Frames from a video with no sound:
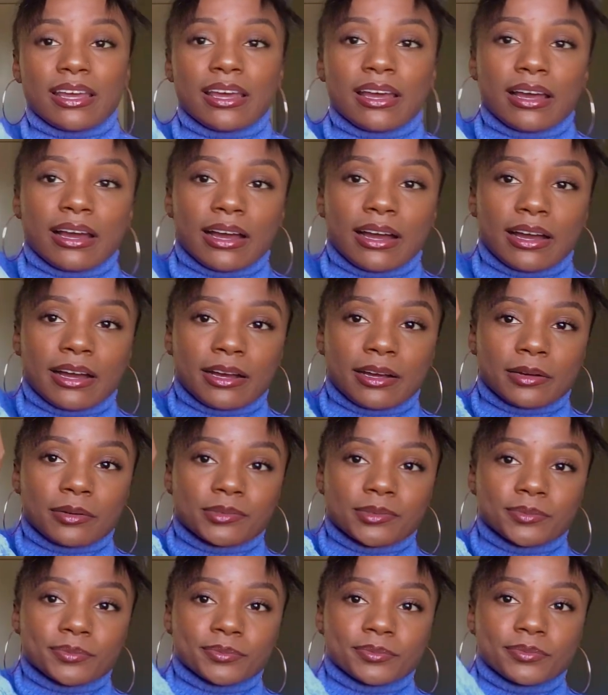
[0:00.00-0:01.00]

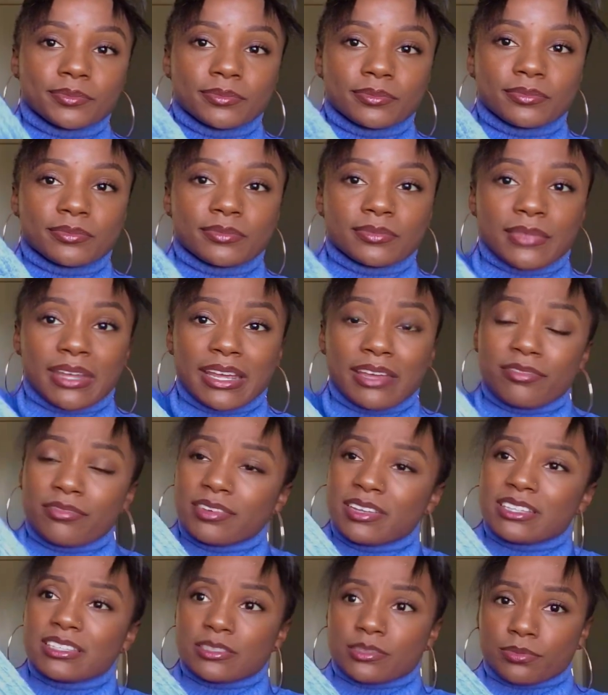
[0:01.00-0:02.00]
Um, it
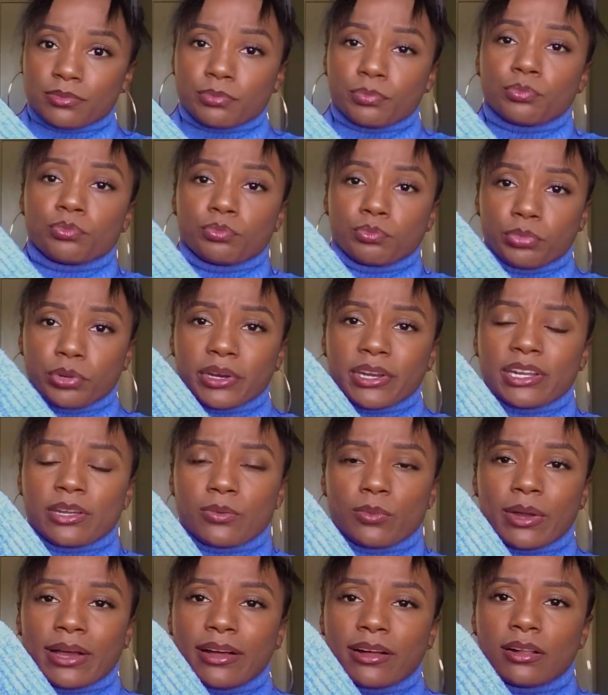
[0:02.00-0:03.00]
fits pretty
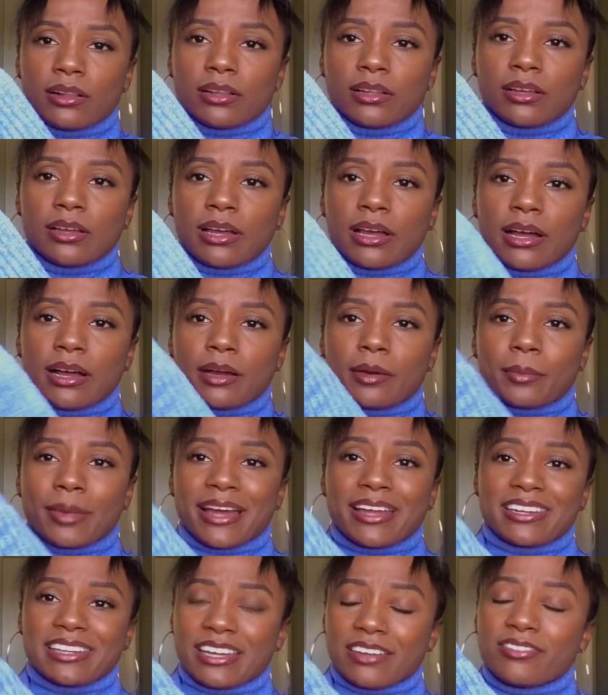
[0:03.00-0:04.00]
well. Um, I
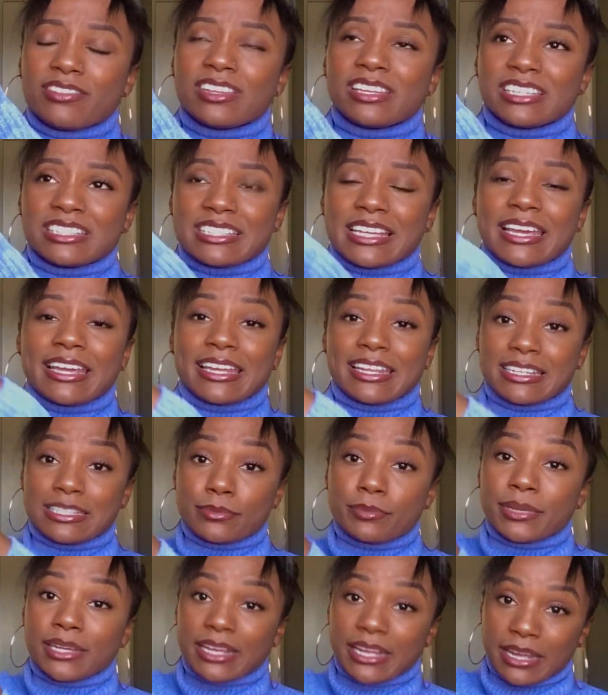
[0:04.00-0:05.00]
definitely say it is
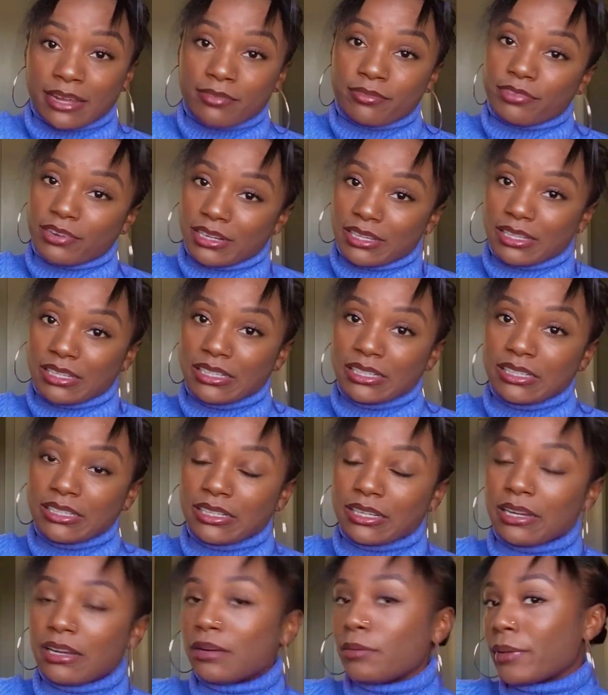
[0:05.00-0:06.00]
big head friendly.
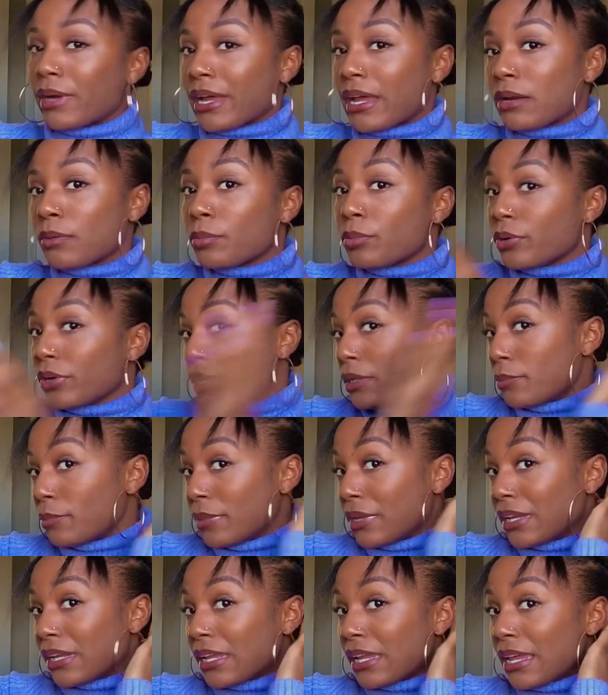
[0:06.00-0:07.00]
Um, I got a pretty
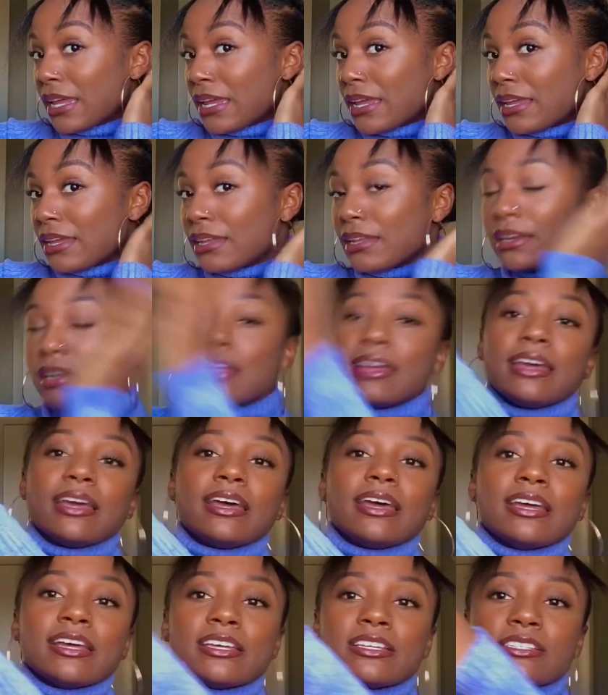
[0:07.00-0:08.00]
big head,
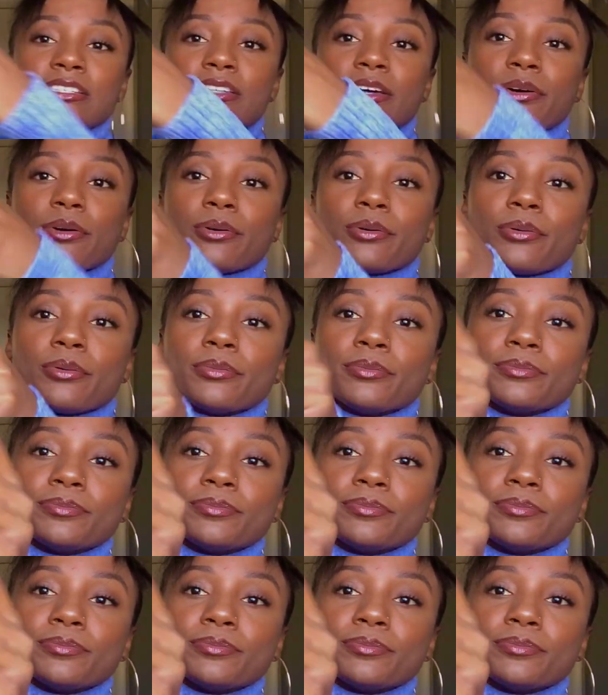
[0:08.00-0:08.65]
so